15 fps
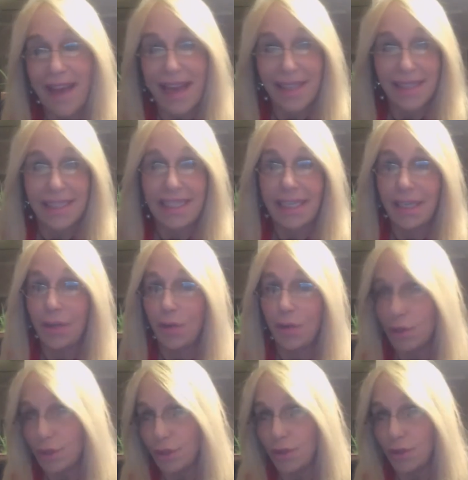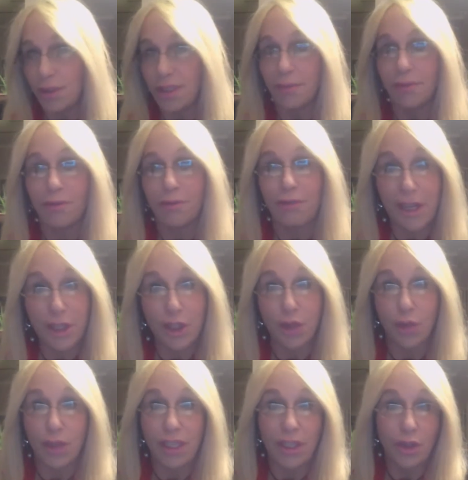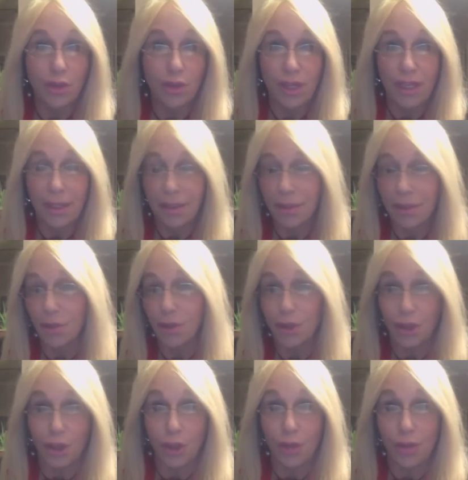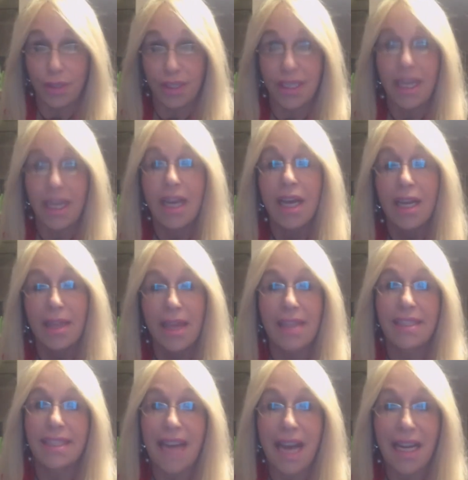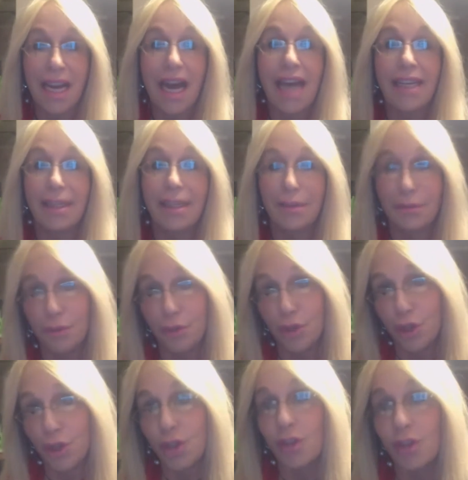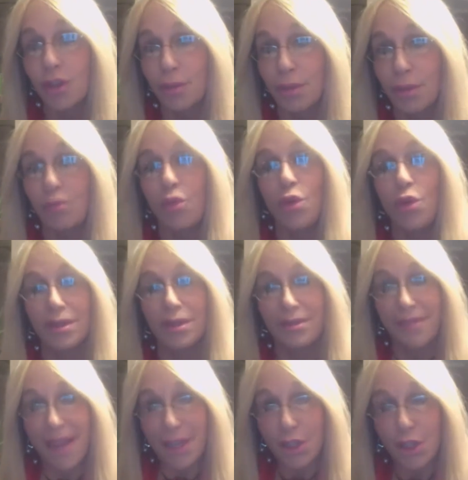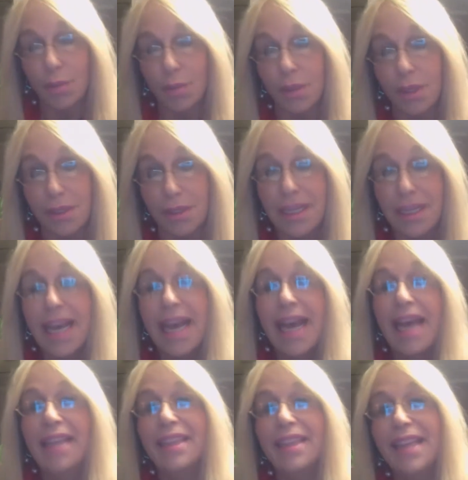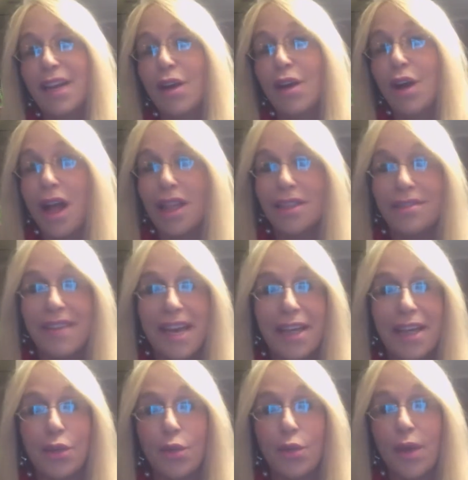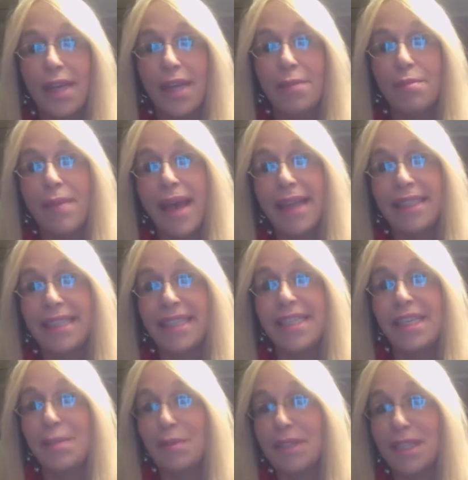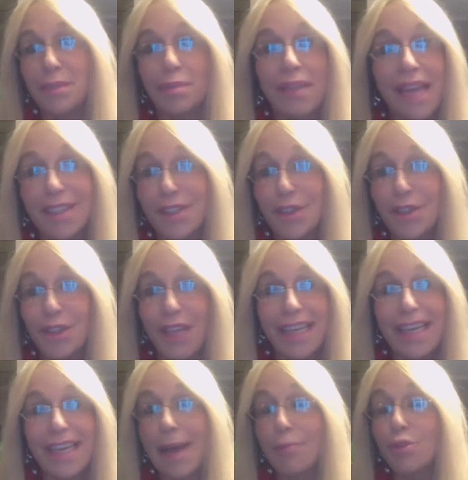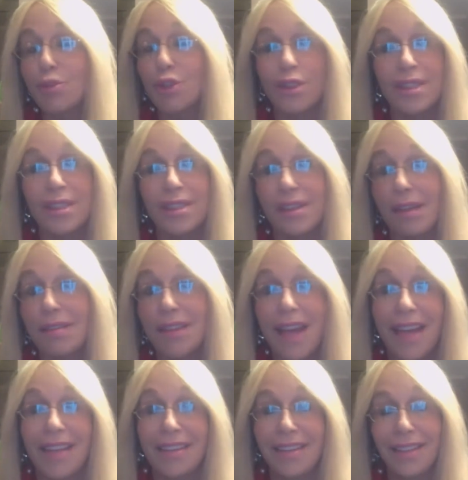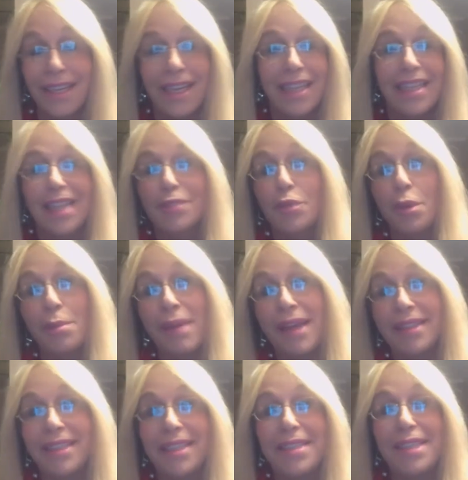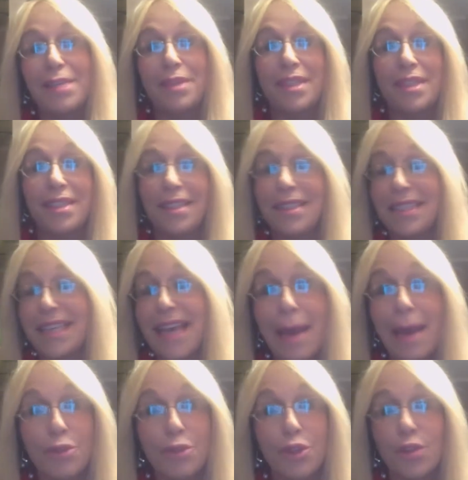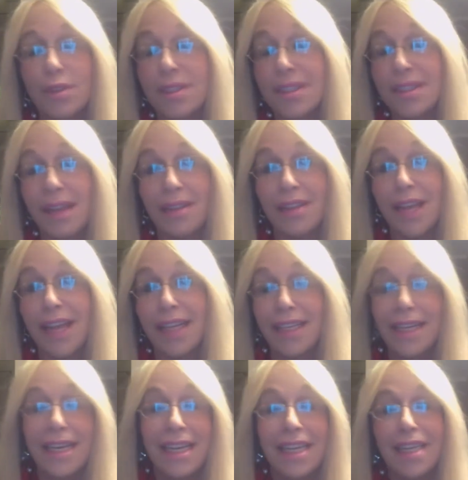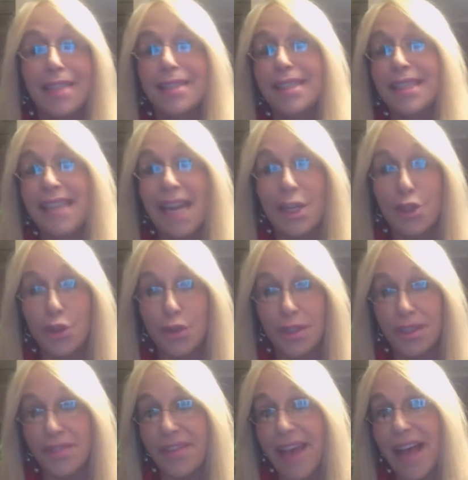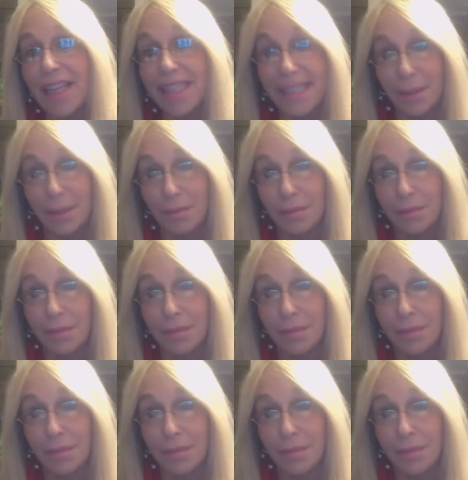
fasting or do some fresh green drinks or juice that's not high in fruit sugar but more in vegetables, and let all of that great magnesium, because plants are like captured sunlight. That's what magnesium is. It's captured sunlight. It's nature's Valium.